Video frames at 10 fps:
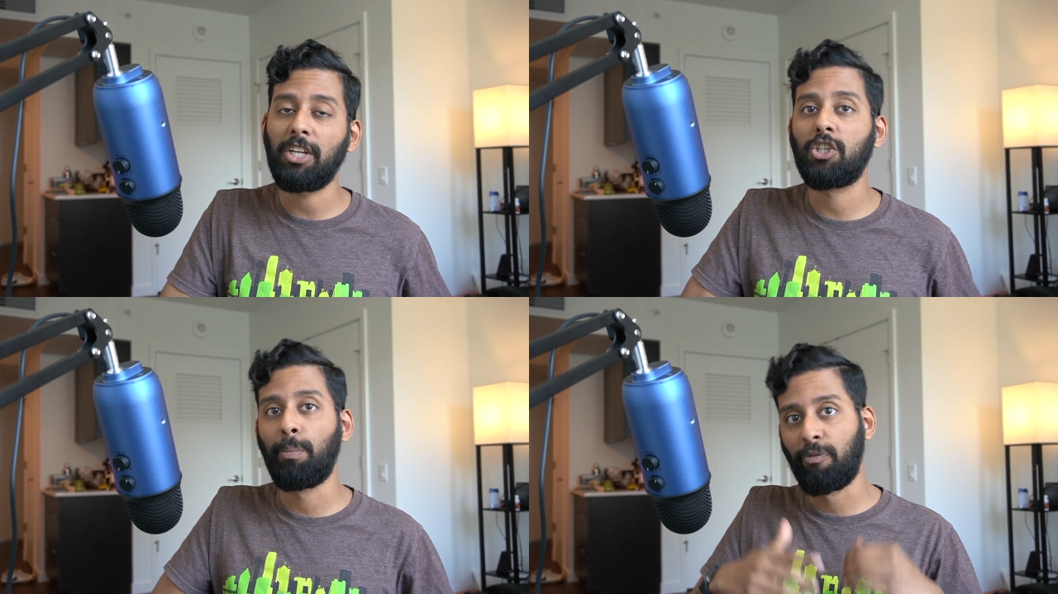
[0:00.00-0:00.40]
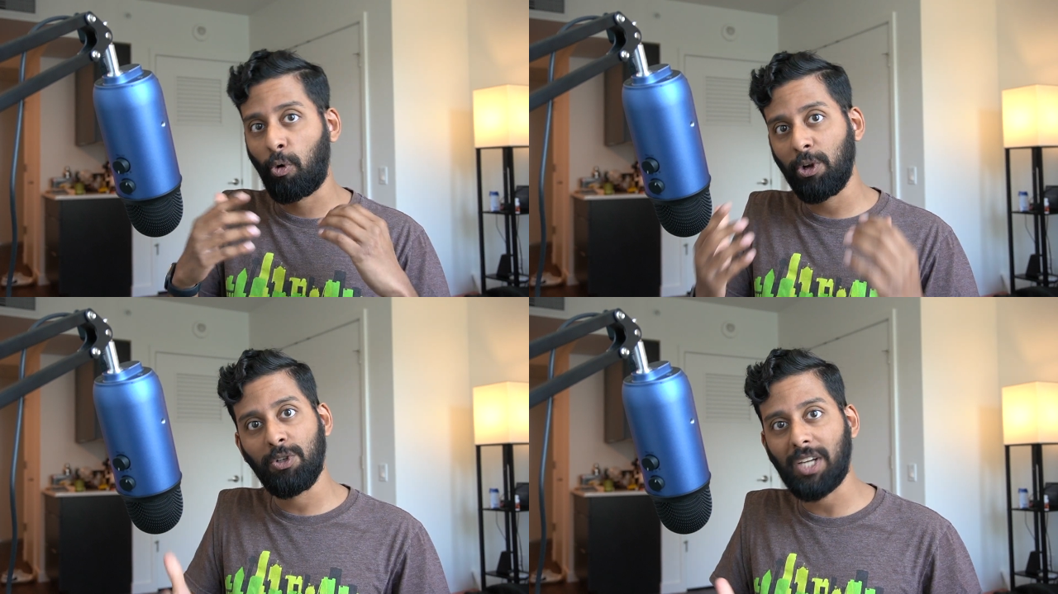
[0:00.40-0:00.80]
So
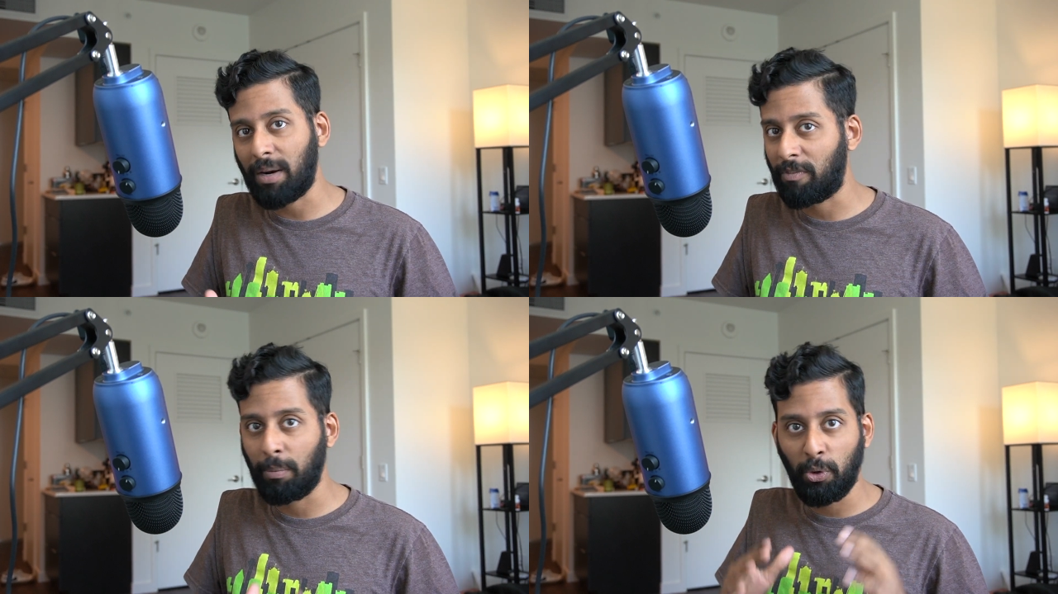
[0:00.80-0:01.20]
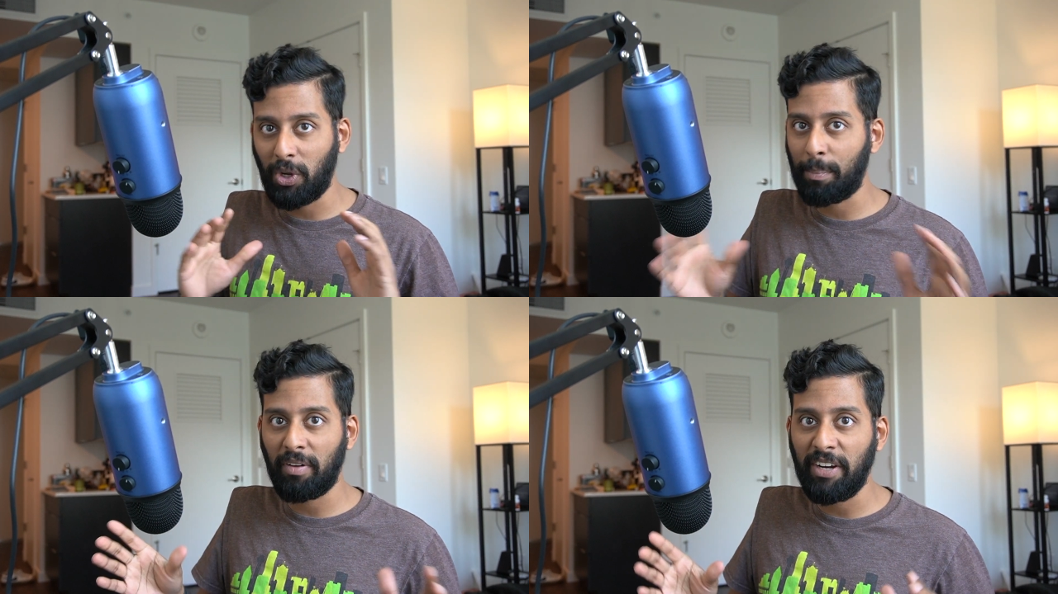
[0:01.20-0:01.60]
before you sign up for a
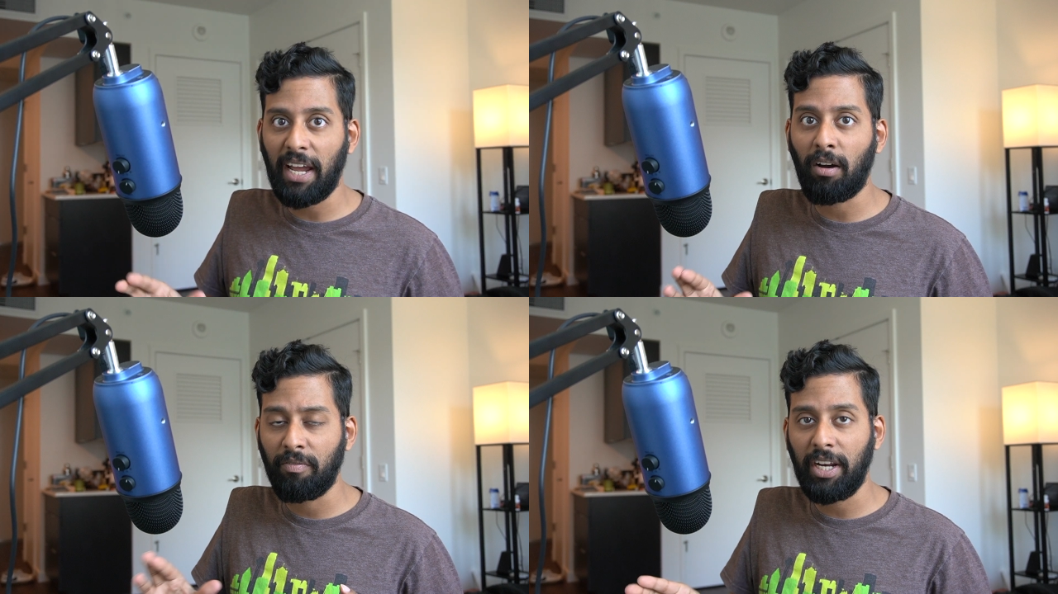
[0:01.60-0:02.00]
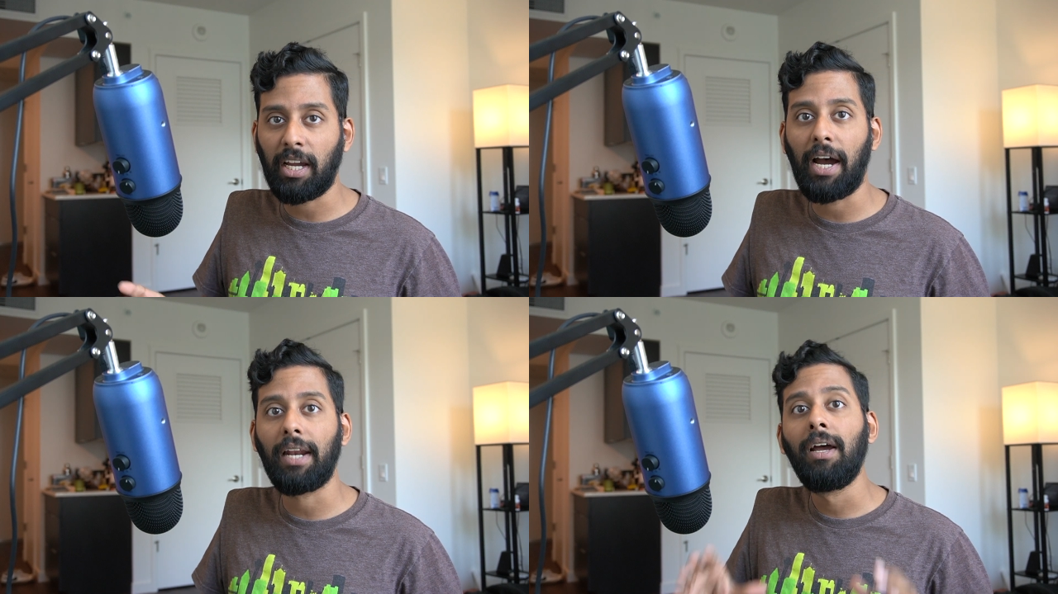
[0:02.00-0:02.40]
bootcamp of any
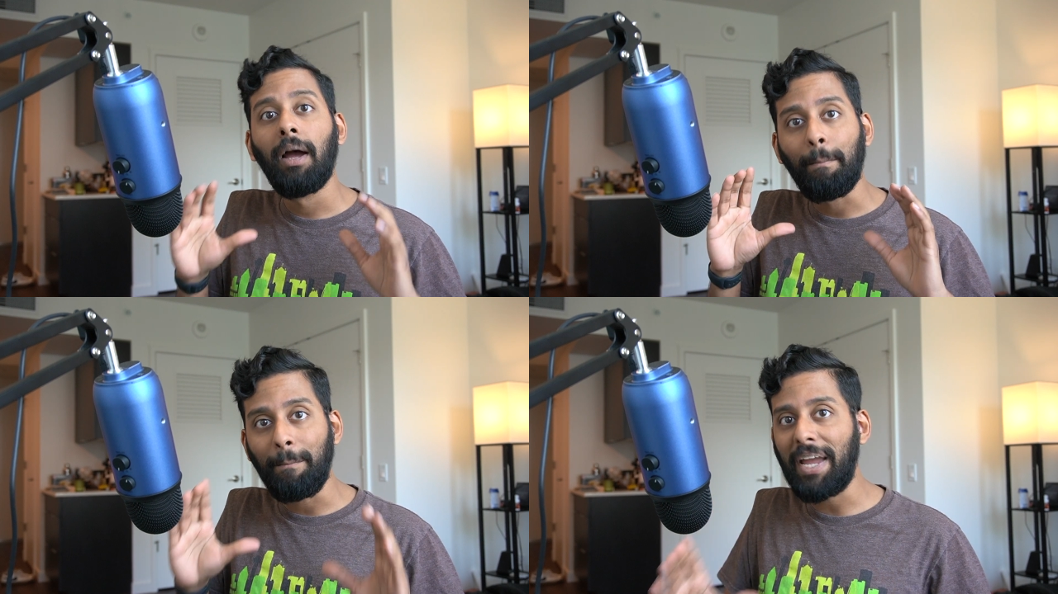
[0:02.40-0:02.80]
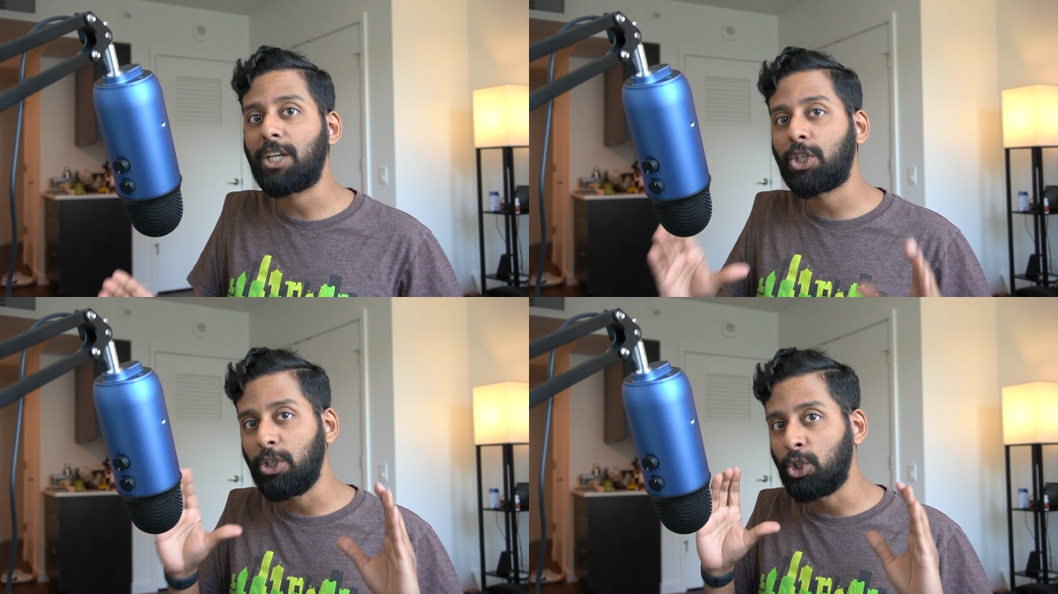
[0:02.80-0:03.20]
kind, make
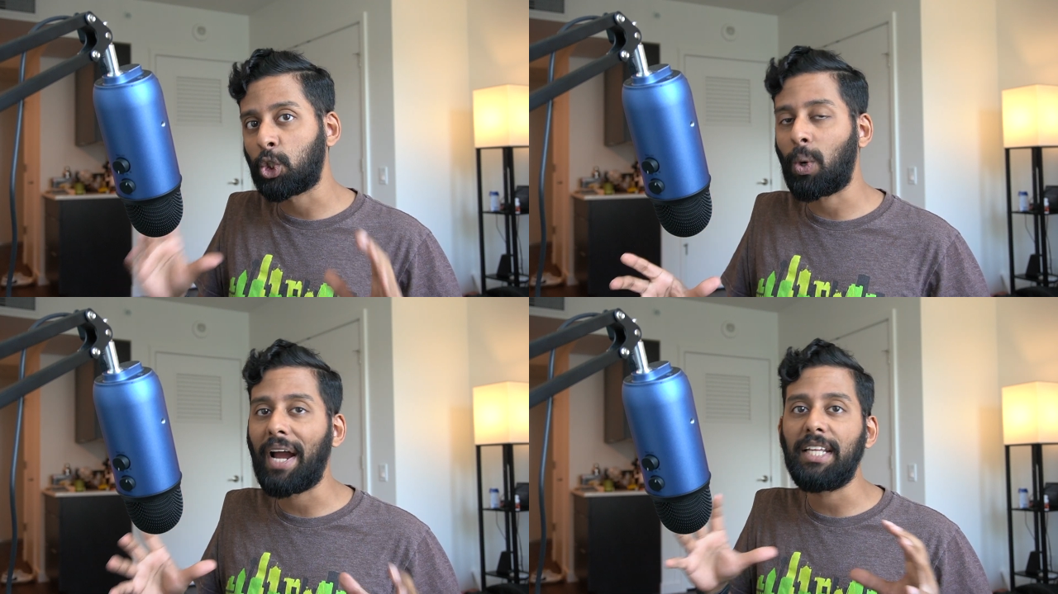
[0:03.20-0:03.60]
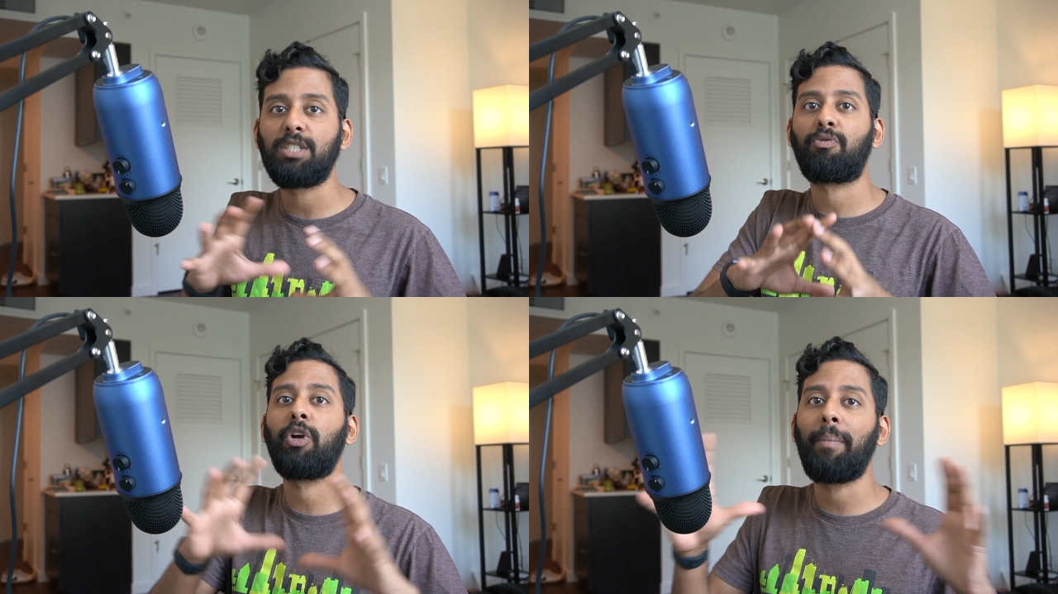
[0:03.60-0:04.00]
sure you try these
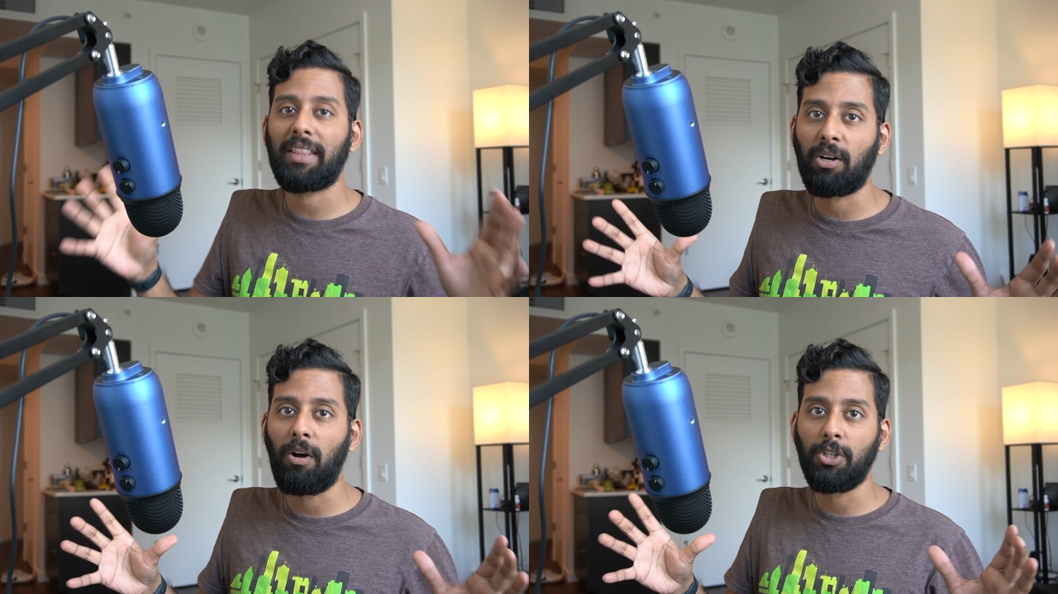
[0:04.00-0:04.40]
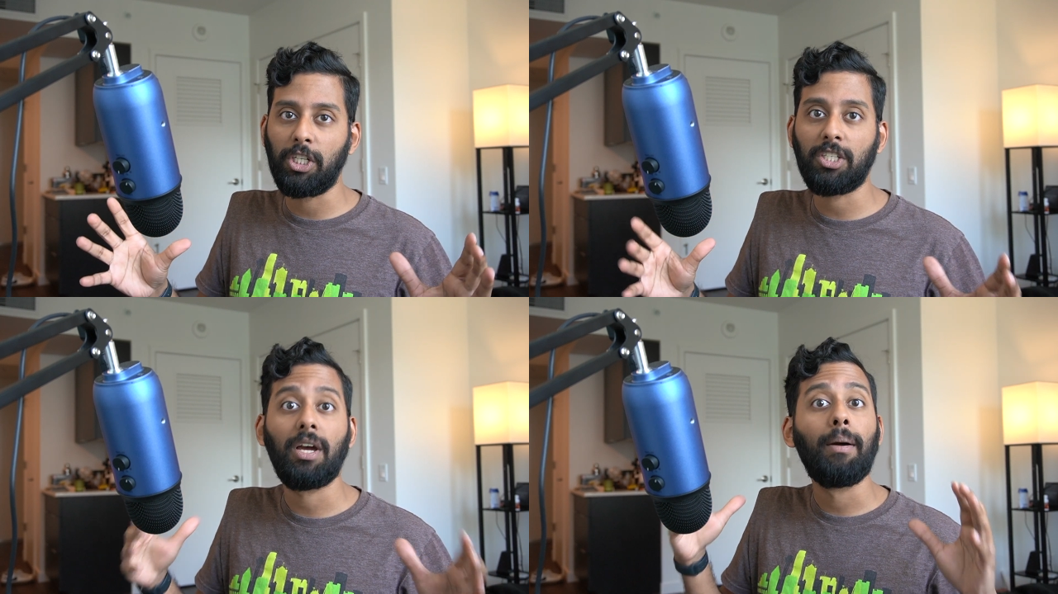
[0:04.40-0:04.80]
free
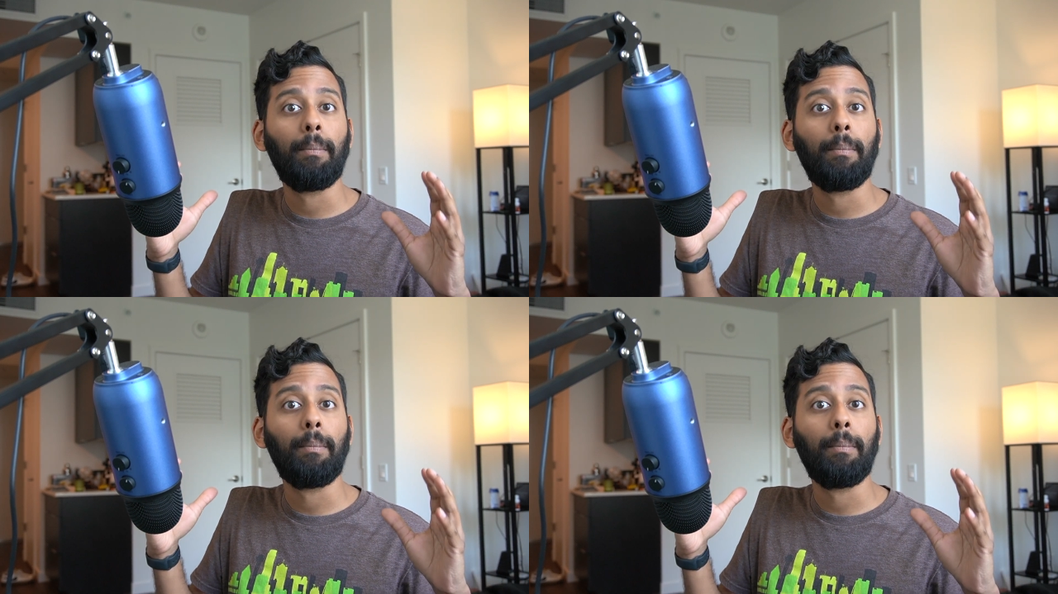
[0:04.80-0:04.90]
methodologies